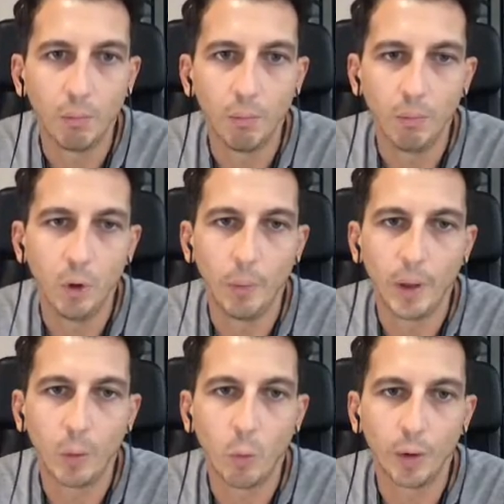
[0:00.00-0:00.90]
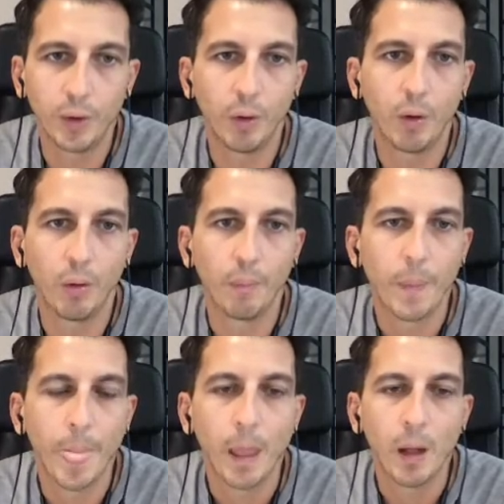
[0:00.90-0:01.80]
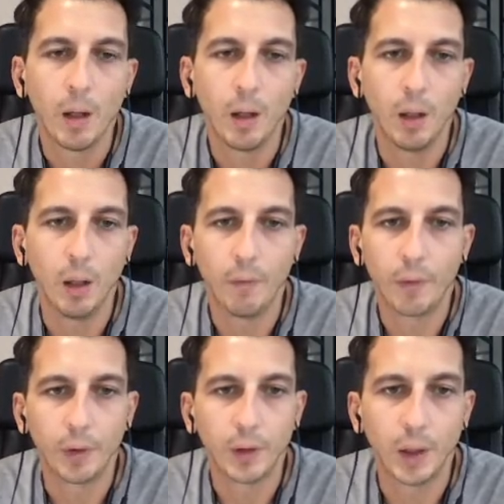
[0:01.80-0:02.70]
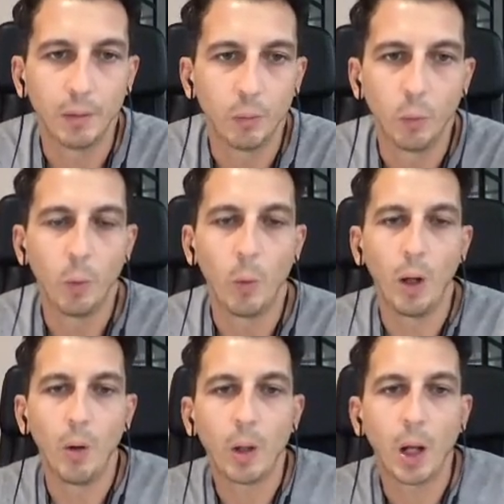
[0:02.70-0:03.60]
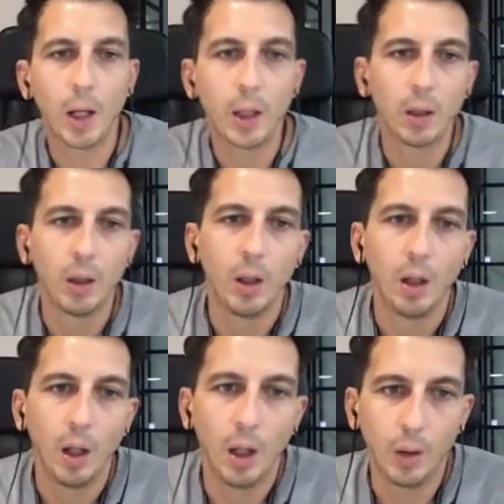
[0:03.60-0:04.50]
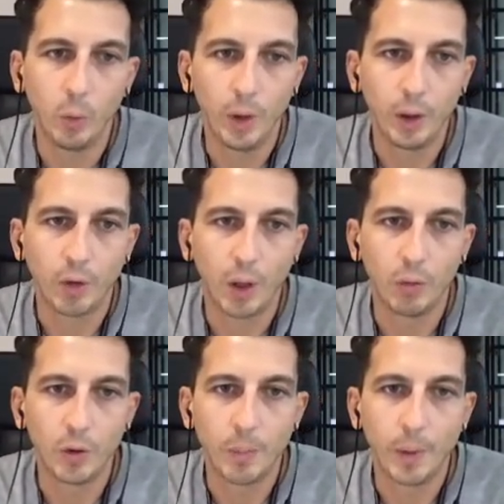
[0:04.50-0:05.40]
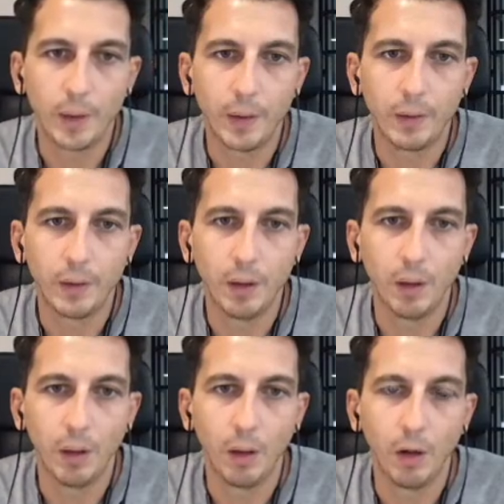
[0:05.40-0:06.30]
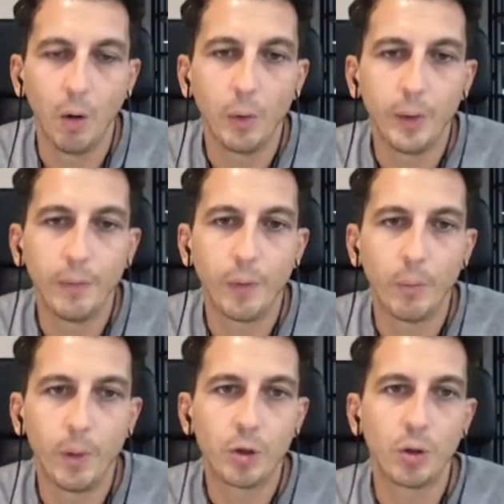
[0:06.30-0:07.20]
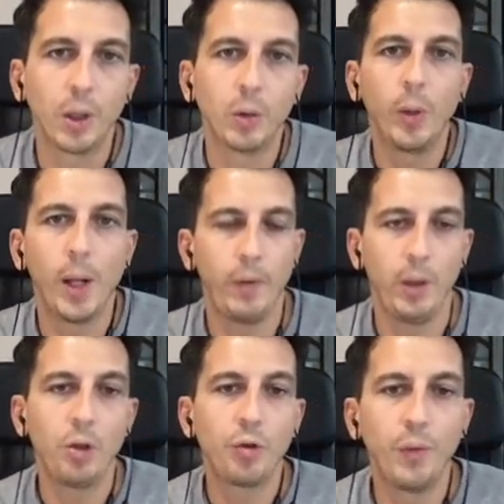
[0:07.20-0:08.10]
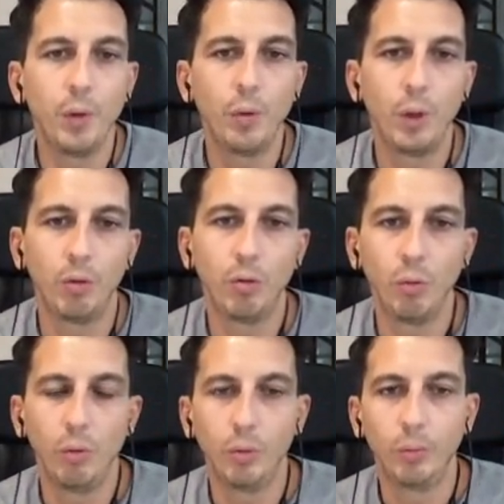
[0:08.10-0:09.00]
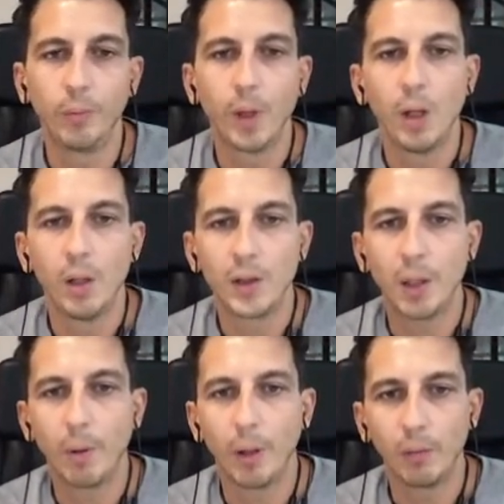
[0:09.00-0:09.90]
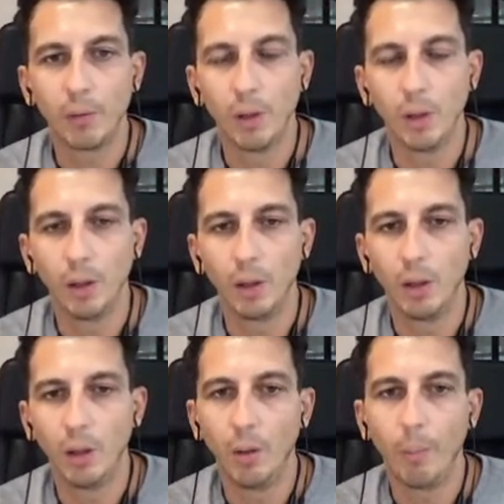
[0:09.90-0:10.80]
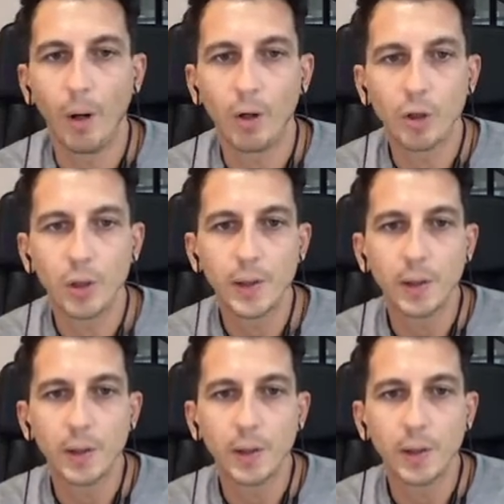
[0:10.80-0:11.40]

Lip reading: no matter what your front end will look like. And we try to split all the information that we have in each view into separate partials